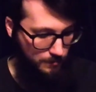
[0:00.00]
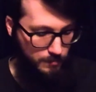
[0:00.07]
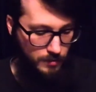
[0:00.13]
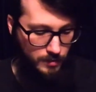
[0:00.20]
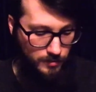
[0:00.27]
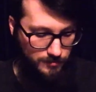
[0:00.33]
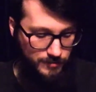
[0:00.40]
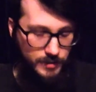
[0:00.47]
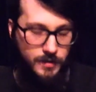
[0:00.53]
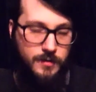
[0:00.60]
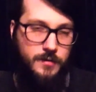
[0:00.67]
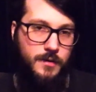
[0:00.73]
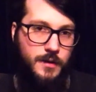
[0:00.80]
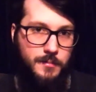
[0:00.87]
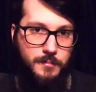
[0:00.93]

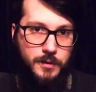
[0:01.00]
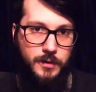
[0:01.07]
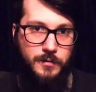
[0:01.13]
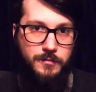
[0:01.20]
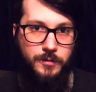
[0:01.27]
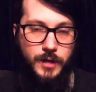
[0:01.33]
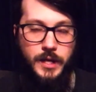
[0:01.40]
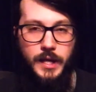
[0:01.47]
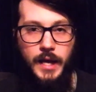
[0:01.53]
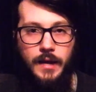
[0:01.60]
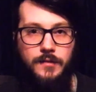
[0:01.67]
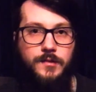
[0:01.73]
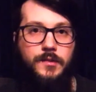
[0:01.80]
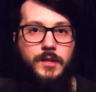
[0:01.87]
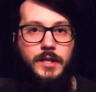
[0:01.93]
perfect number for a
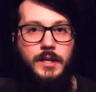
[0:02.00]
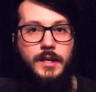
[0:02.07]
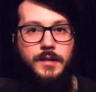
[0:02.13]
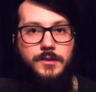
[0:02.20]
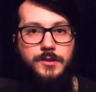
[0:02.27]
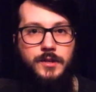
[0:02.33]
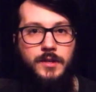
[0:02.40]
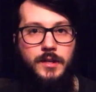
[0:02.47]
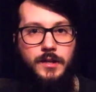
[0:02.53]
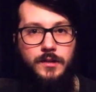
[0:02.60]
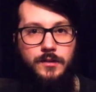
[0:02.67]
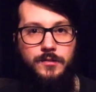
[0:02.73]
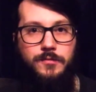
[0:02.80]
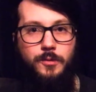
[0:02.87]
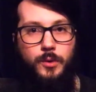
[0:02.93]
gasoline engine
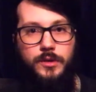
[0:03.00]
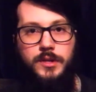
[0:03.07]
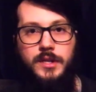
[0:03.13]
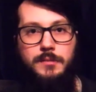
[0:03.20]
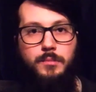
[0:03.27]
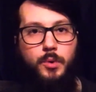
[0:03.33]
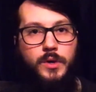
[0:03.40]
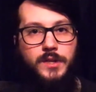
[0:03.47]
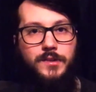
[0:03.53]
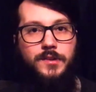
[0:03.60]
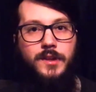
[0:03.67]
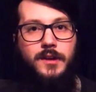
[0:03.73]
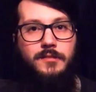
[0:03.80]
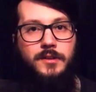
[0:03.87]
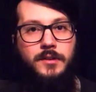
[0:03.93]
is
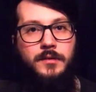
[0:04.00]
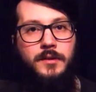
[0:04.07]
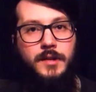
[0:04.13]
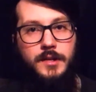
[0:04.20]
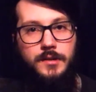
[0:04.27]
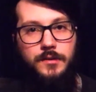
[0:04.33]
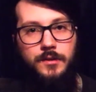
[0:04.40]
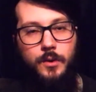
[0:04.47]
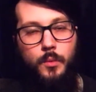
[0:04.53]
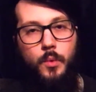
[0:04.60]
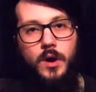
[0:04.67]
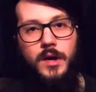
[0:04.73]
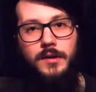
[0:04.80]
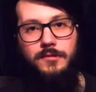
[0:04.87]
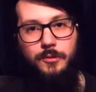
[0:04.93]
14.7 to
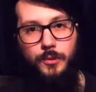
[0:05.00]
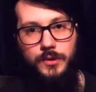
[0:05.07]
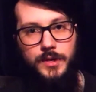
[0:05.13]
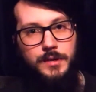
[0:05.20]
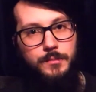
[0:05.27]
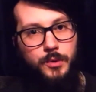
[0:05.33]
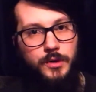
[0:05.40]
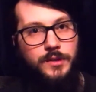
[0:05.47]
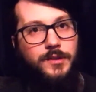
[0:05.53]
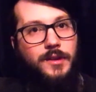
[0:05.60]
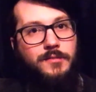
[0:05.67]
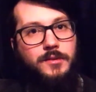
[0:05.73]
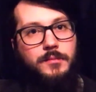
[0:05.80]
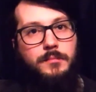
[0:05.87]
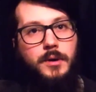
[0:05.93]
1,
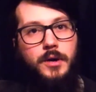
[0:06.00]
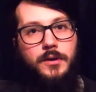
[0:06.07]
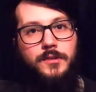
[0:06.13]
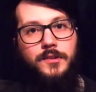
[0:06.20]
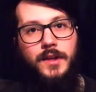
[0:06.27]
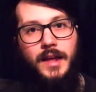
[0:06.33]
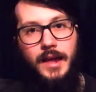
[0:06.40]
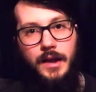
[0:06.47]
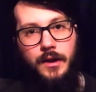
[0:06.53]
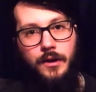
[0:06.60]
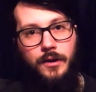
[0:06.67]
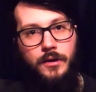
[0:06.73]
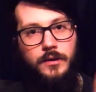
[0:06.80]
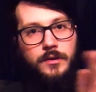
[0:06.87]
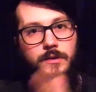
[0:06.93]
14.7 parts
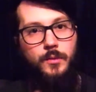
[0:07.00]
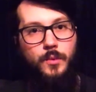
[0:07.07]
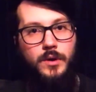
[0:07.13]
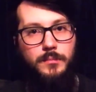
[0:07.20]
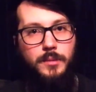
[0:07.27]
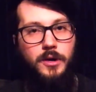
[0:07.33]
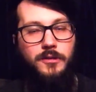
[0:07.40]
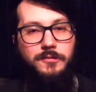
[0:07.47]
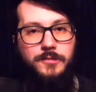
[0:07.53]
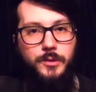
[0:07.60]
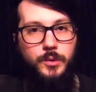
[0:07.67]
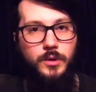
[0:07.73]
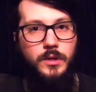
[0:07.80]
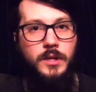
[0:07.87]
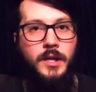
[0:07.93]
air to 1 part
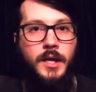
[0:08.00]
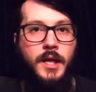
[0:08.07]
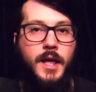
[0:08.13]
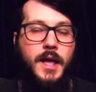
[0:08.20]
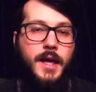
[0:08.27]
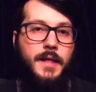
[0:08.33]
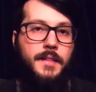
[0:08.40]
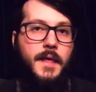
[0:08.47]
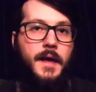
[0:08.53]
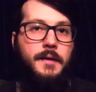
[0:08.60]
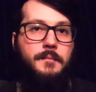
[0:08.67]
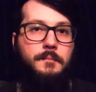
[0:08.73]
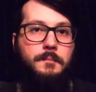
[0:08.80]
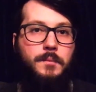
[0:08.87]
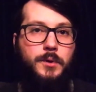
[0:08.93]
fuel, and
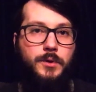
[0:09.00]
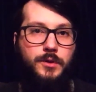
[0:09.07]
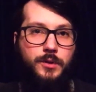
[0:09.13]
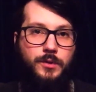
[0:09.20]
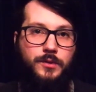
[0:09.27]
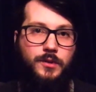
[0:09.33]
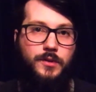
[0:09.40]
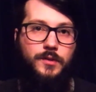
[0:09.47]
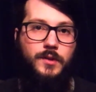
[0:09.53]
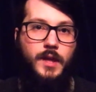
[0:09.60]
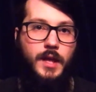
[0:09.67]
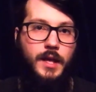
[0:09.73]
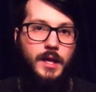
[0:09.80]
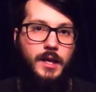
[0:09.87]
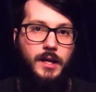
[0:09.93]
that produces
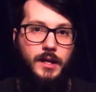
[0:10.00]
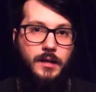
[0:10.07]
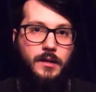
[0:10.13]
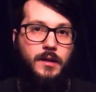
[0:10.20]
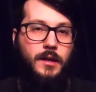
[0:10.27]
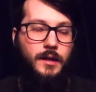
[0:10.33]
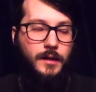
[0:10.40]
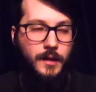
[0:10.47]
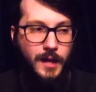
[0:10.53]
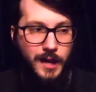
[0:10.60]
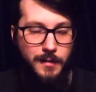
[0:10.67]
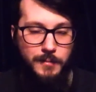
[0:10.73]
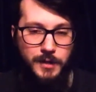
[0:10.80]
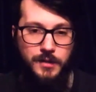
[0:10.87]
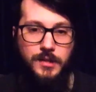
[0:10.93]
a
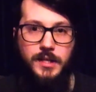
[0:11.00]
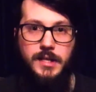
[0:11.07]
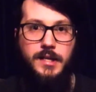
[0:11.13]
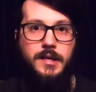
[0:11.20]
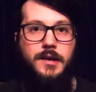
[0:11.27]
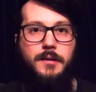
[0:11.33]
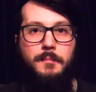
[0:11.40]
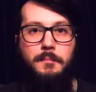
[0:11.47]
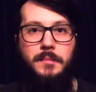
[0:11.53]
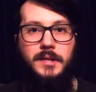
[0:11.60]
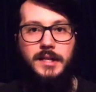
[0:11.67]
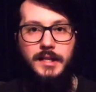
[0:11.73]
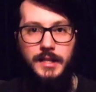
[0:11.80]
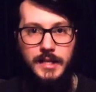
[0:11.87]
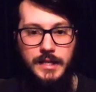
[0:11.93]
chemically
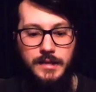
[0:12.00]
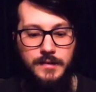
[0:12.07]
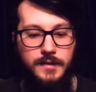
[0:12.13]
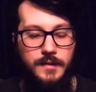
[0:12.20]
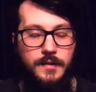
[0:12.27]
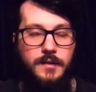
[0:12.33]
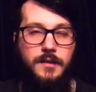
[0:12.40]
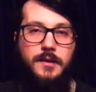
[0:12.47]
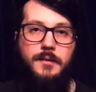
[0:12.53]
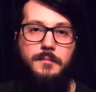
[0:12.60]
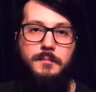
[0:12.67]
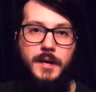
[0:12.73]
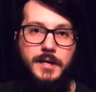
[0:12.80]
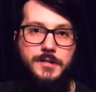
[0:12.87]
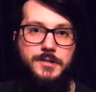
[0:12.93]
complete
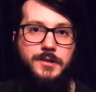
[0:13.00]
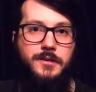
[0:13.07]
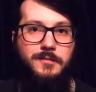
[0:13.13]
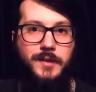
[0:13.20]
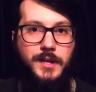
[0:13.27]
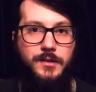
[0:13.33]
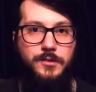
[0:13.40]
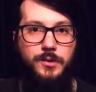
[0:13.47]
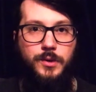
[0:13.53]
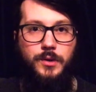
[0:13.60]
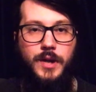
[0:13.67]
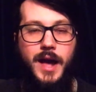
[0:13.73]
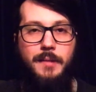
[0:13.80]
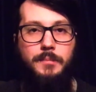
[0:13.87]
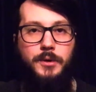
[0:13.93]
combustion event, so you're
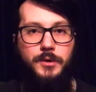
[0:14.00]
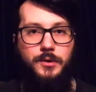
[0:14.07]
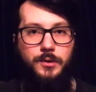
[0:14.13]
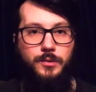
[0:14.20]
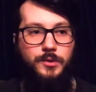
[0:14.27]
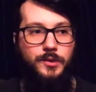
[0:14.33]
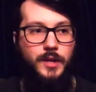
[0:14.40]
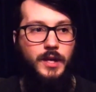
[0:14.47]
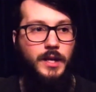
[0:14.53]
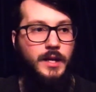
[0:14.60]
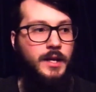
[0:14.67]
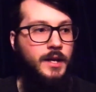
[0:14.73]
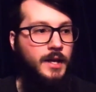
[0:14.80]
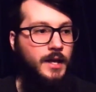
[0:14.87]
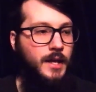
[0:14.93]
not producing
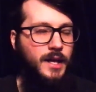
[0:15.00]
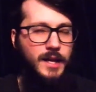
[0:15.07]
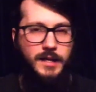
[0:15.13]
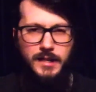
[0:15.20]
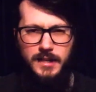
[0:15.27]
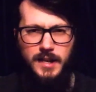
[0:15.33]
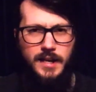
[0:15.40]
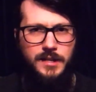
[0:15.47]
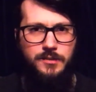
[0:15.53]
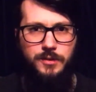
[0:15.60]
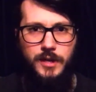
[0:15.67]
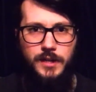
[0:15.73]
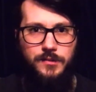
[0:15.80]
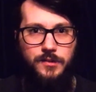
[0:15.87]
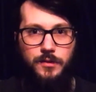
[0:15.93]
any
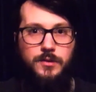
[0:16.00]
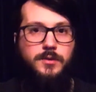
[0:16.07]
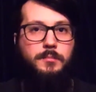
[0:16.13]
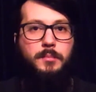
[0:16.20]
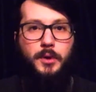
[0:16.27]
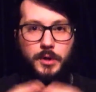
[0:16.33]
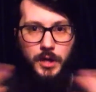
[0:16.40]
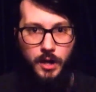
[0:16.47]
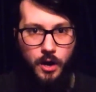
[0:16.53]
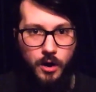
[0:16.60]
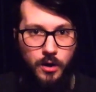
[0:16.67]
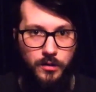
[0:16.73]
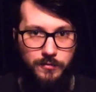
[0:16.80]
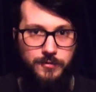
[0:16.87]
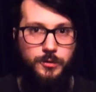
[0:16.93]
nitrates, you're burning
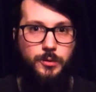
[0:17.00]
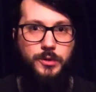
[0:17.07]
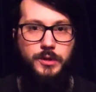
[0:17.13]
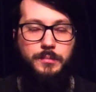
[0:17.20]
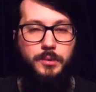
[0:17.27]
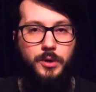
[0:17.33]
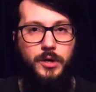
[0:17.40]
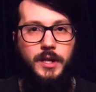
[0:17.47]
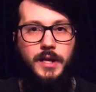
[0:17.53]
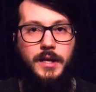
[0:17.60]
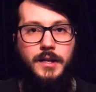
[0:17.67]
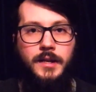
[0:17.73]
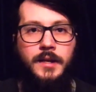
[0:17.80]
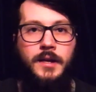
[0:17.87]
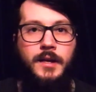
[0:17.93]
all the fuel you put
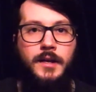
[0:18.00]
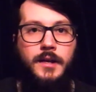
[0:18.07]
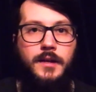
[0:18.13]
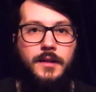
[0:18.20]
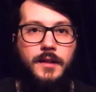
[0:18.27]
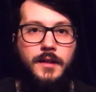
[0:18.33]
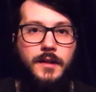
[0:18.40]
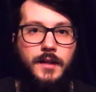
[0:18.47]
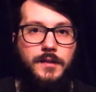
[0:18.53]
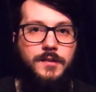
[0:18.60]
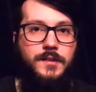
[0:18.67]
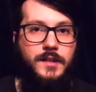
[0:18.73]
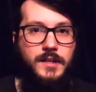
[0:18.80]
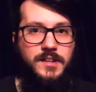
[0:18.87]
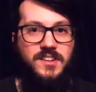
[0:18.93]
in.
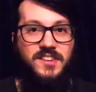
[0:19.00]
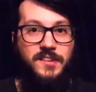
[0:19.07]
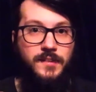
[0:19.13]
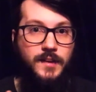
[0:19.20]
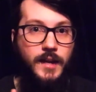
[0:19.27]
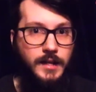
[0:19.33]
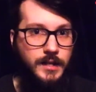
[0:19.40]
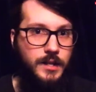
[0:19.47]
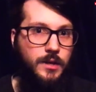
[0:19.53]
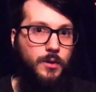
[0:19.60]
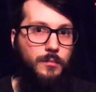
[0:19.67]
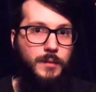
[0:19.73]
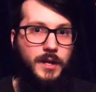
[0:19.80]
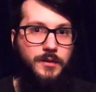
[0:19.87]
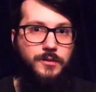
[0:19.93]
That's the
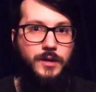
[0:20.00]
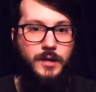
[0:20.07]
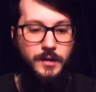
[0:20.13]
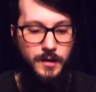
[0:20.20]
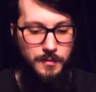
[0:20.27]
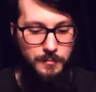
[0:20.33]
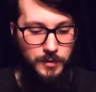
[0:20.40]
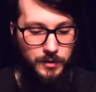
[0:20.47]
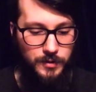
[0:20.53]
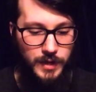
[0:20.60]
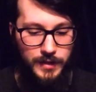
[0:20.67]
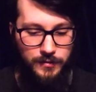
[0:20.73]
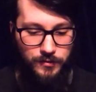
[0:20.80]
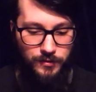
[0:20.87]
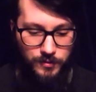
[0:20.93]
stoichiometric number.
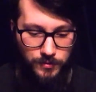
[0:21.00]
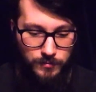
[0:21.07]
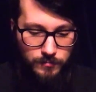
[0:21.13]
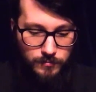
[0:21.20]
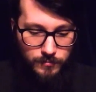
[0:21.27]
That's